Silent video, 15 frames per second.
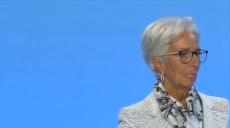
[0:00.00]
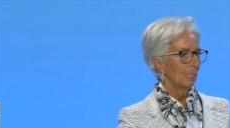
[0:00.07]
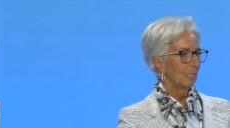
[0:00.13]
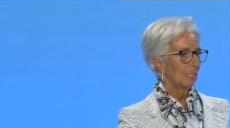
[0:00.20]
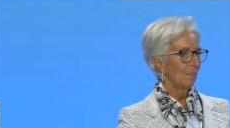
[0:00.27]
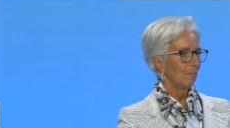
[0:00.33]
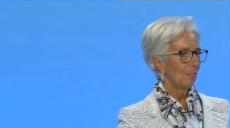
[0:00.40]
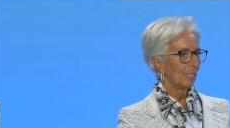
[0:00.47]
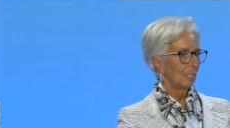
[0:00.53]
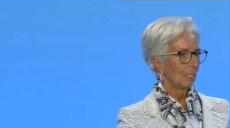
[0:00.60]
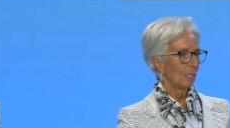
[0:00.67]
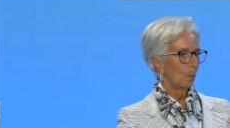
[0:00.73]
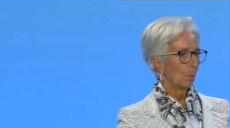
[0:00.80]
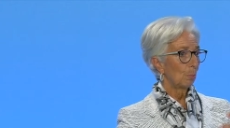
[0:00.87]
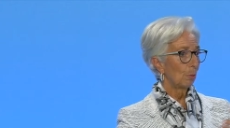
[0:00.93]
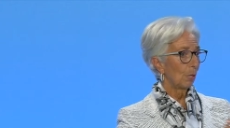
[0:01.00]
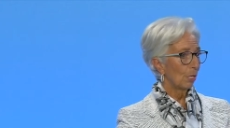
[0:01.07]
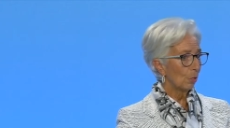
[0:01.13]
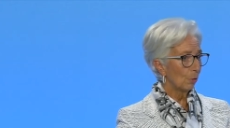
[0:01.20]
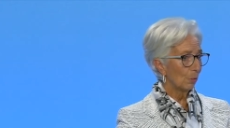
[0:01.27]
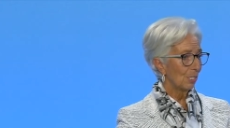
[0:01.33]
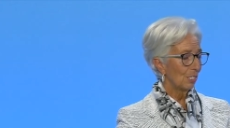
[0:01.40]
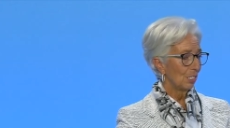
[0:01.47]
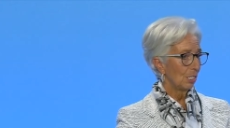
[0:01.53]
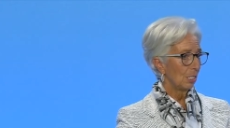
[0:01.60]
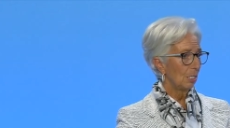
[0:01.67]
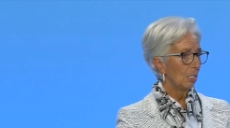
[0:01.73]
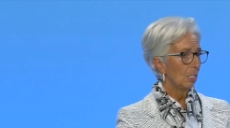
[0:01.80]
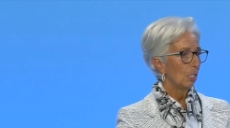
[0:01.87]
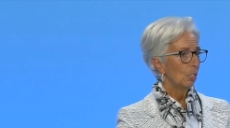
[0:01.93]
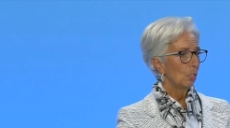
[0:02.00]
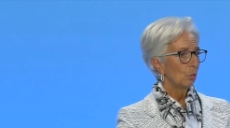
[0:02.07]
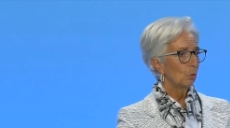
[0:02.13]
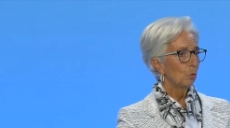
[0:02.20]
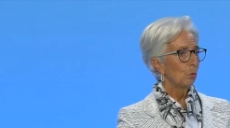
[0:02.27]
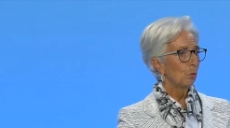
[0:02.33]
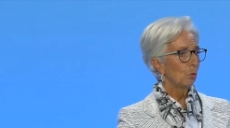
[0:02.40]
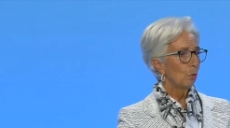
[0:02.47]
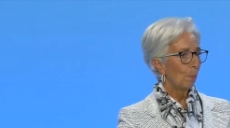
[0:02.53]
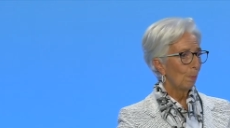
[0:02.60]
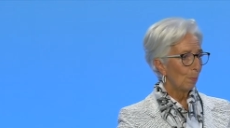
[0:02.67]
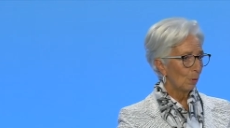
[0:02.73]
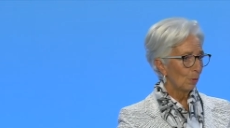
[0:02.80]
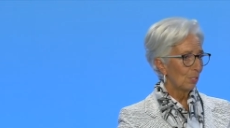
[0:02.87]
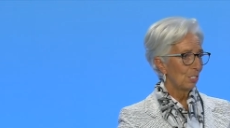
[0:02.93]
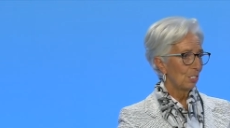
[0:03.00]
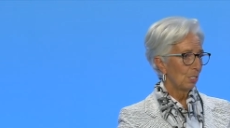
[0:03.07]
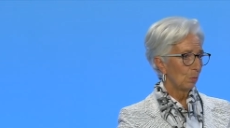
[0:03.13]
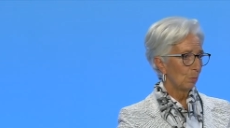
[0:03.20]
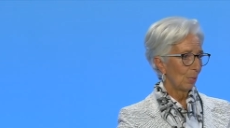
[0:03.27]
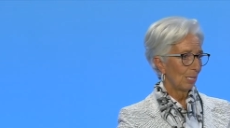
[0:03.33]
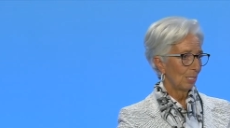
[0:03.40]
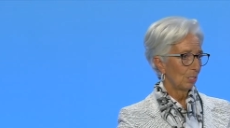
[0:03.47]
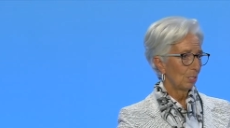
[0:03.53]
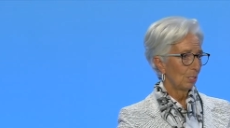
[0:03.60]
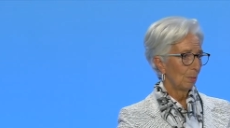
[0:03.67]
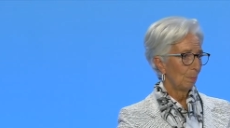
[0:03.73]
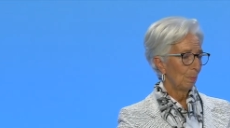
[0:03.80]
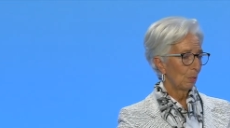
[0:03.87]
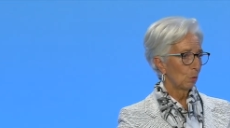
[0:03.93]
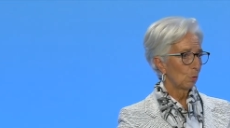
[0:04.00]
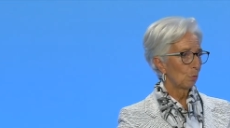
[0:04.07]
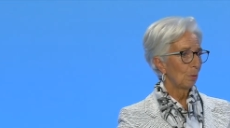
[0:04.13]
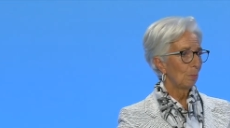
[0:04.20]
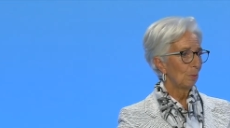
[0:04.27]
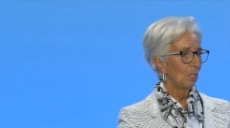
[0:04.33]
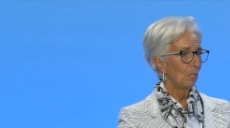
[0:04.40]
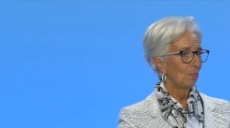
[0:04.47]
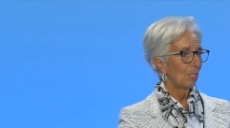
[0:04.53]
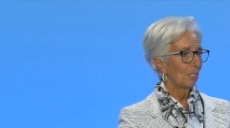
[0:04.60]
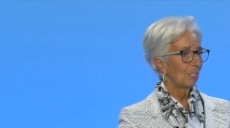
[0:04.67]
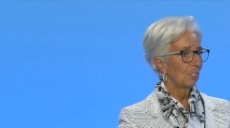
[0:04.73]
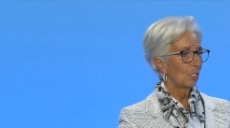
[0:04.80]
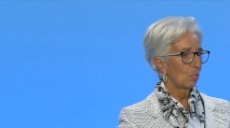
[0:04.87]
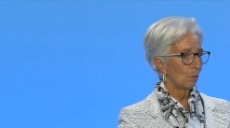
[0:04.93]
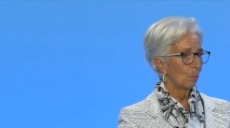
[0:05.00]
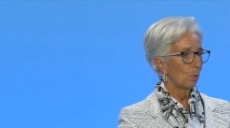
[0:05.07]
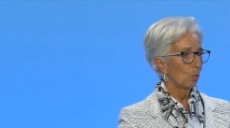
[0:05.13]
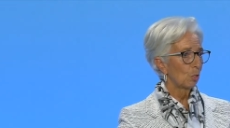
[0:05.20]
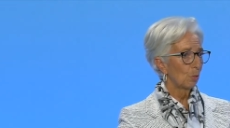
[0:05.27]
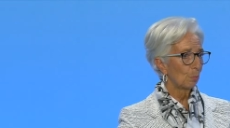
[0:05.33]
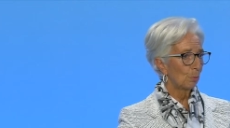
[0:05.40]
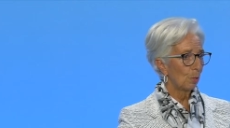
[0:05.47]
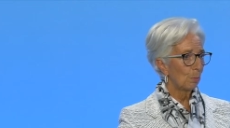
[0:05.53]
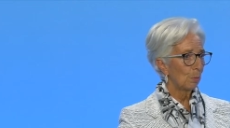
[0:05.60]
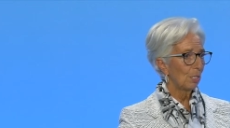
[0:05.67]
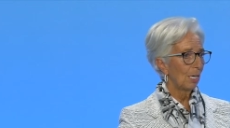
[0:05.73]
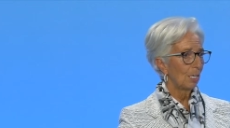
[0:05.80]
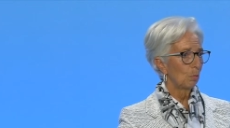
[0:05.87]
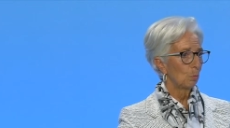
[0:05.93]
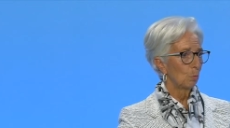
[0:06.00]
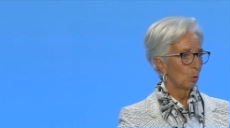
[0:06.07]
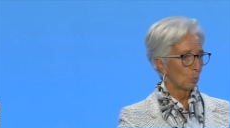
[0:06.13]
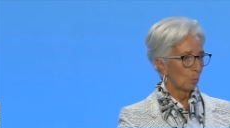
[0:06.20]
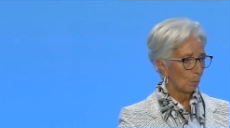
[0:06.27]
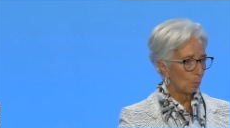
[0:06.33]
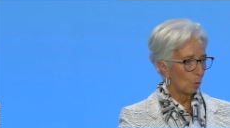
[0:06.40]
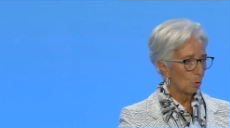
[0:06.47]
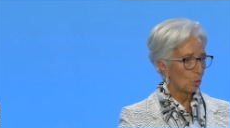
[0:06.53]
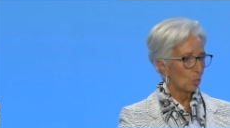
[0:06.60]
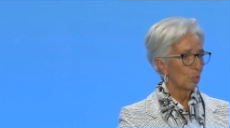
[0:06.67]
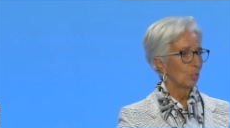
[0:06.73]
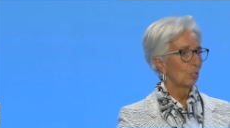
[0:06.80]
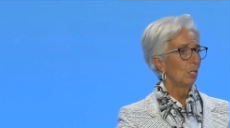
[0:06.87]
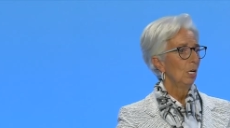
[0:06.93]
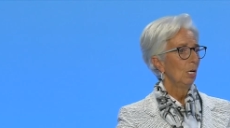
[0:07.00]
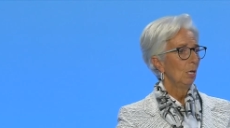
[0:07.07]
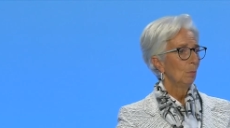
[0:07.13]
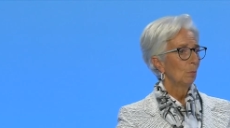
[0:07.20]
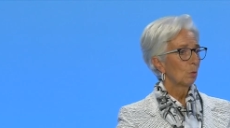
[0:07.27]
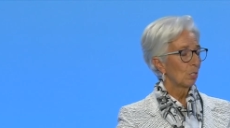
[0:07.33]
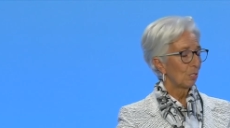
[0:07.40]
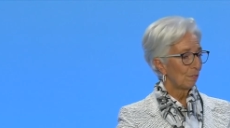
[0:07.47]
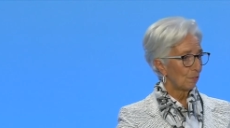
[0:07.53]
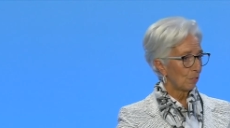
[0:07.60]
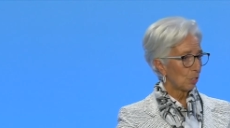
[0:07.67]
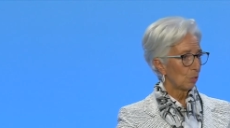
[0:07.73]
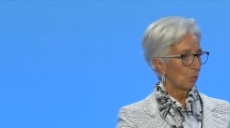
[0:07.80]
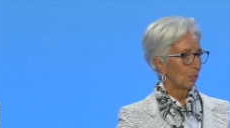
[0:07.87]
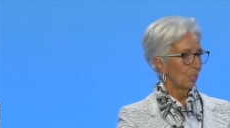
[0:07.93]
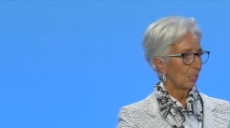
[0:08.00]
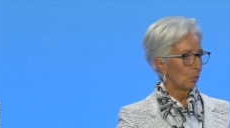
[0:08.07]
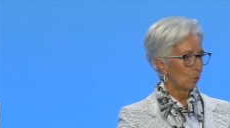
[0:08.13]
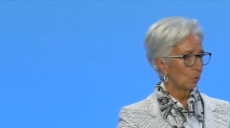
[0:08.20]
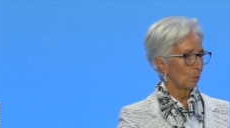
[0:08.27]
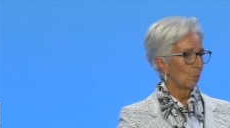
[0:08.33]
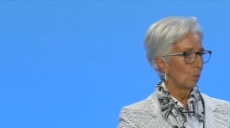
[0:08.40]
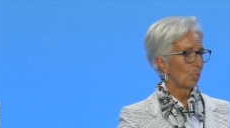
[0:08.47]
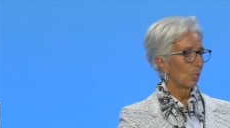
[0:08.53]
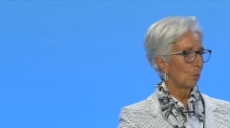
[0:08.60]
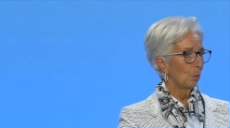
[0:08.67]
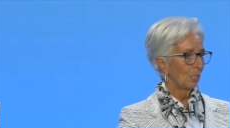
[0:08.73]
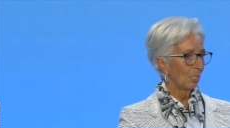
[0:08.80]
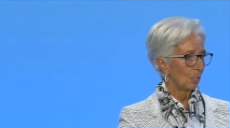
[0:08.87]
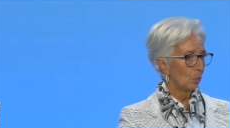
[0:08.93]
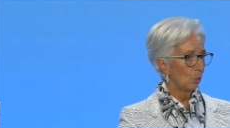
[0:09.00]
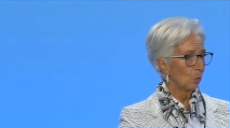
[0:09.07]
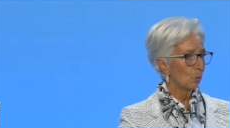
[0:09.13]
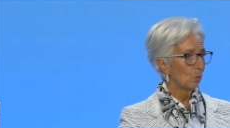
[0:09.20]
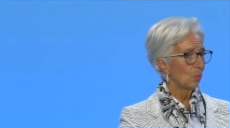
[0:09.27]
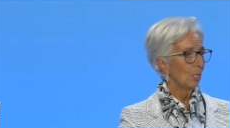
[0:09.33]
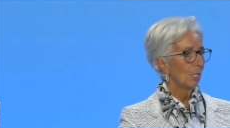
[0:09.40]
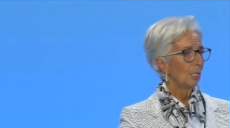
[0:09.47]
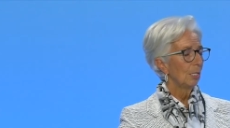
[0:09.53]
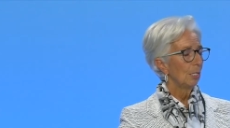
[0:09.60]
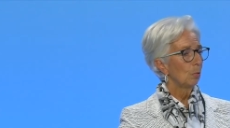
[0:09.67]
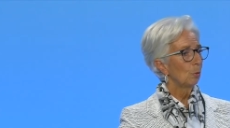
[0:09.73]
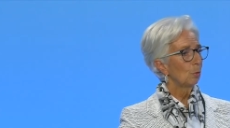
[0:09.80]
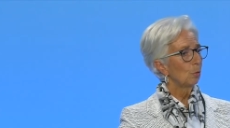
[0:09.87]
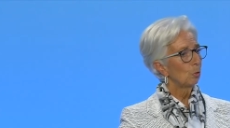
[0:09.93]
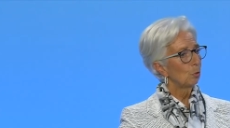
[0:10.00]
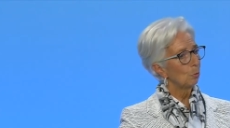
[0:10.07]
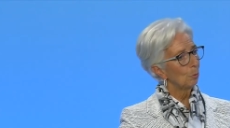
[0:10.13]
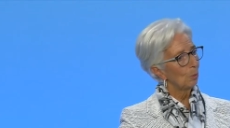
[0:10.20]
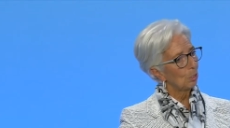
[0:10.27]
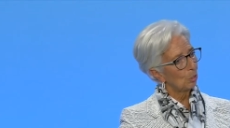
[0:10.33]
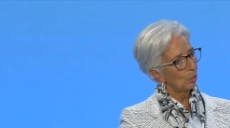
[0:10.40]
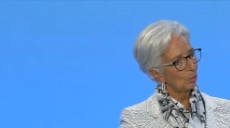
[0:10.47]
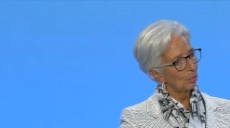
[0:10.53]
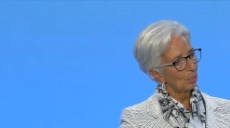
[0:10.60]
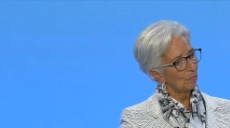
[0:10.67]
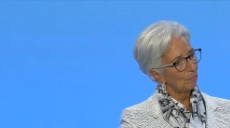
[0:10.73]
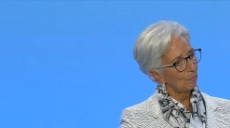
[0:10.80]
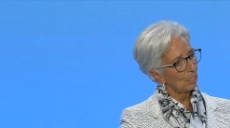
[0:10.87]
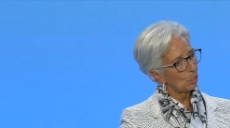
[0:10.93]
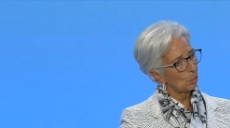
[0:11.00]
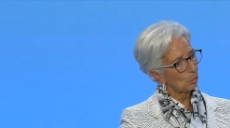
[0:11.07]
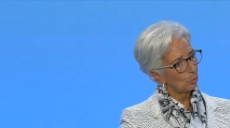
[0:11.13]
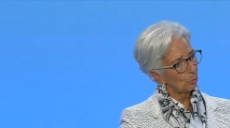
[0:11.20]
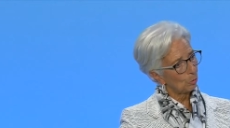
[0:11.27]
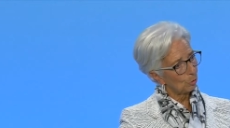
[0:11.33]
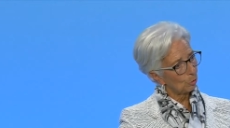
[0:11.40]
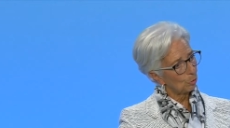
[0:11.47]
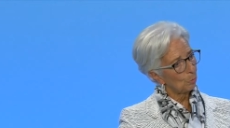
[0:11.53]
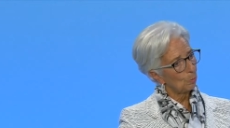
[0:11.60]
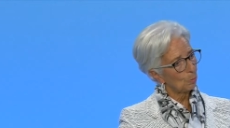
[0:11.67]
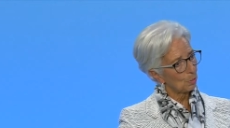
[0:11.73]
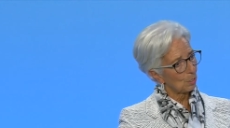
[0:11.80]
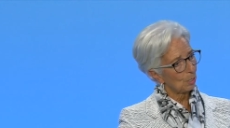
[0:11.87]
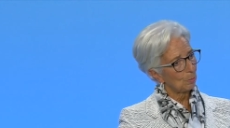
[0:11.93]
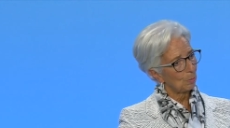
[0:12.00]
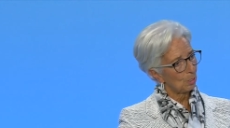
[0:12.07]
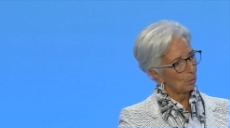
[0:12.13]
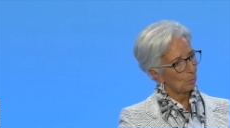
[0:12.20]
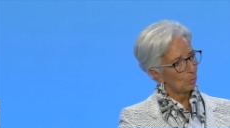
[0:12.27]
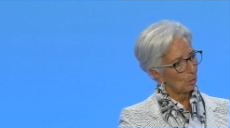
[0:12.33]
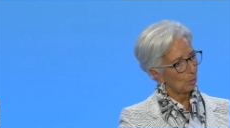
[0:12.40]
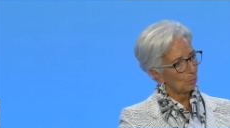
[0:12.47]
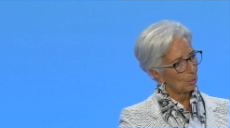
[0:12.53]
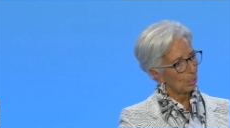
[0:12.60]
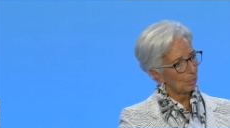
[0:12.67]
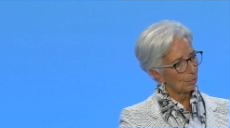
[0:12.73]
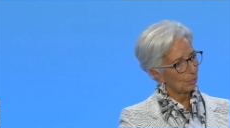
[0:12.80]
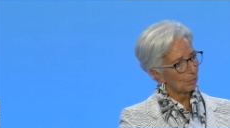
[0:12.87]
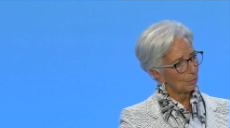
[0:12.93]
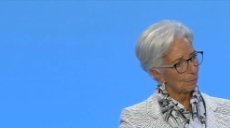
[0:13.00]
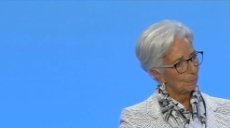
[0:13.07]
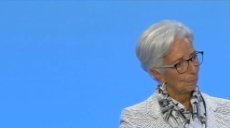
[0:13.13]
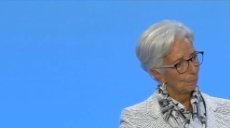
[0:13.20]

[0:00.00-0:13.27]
giving priority to the policy rate because we believe that it is the most appropriate, most proportionate, most efficient instrument that we can use in order to return inflation to the 2% medium term target.